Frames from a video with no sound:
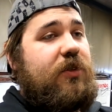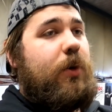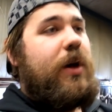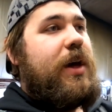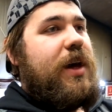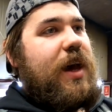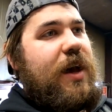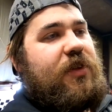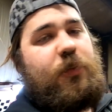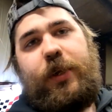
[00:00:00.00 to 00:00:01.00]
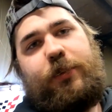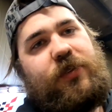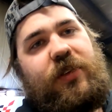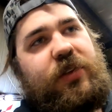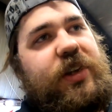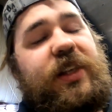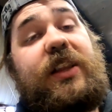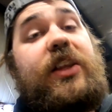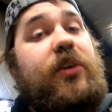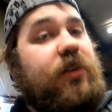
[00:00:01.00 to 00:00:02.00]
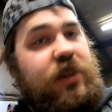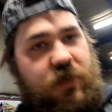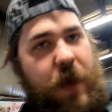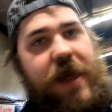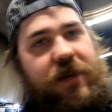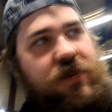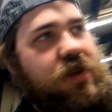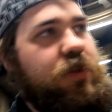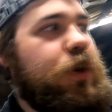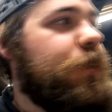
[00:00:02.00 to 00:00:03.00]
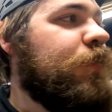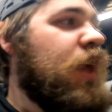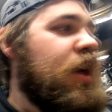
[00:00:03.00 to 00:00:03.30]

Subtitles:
So, and this plenum isn't leaking nearly as bad as the other one.